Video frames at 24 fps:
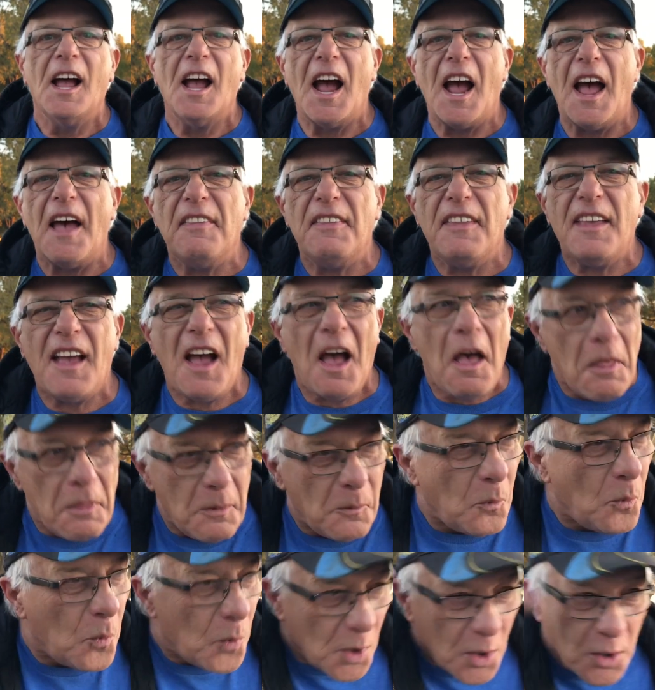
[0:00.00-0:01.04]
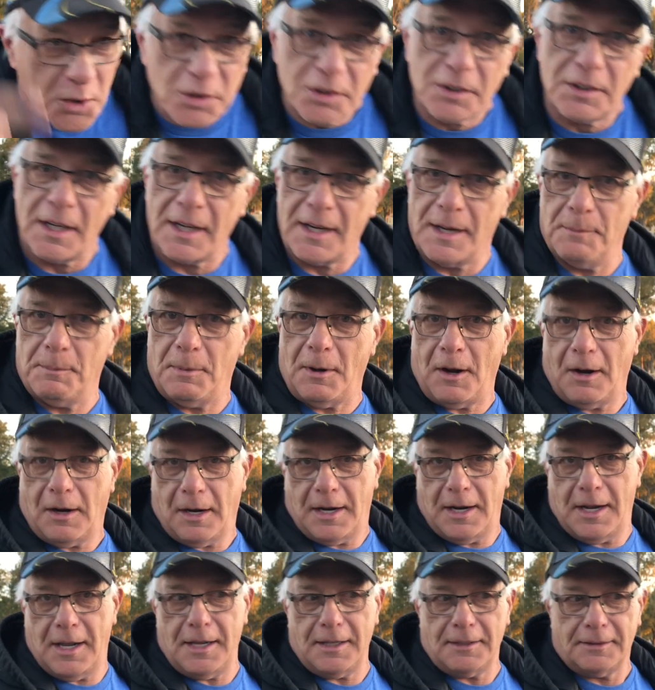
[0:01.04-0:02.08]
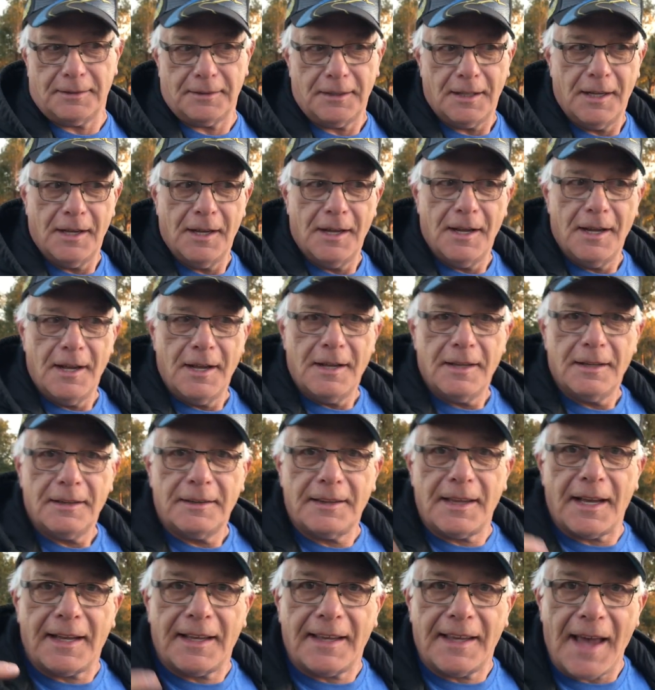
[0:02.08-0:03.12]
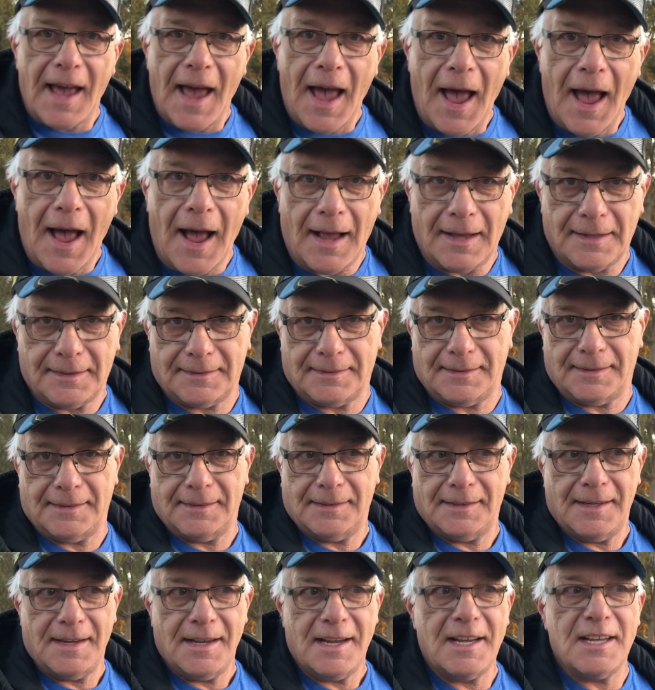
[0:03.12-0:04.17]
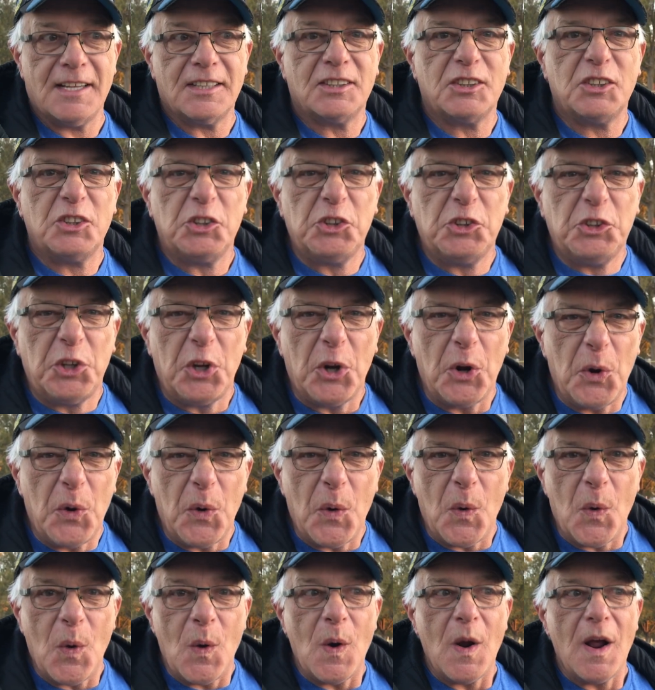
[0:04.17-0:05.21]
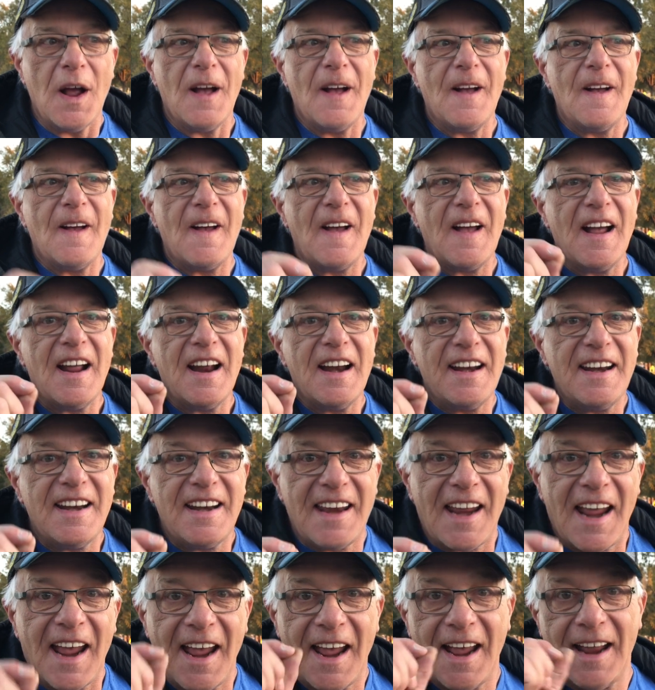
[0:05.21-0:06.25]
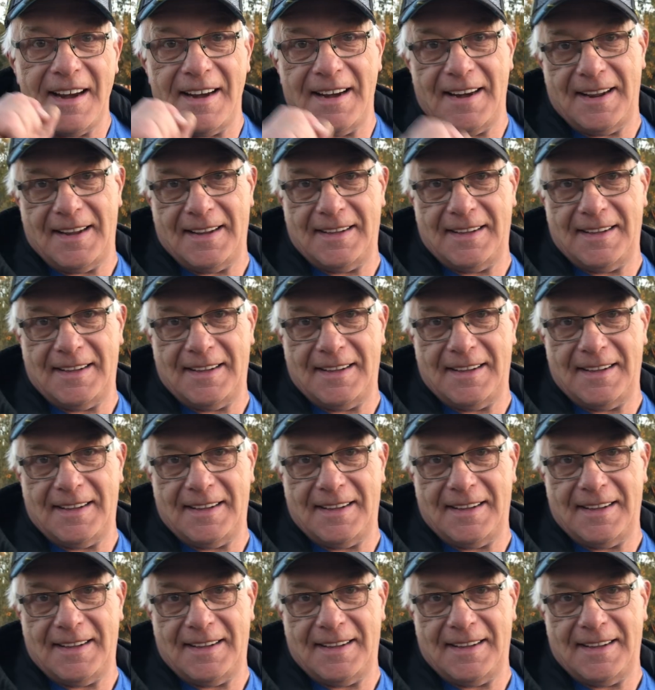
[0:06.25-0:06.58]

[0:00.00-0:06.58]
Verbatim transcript: And the other worst thing about it is the gas is 210.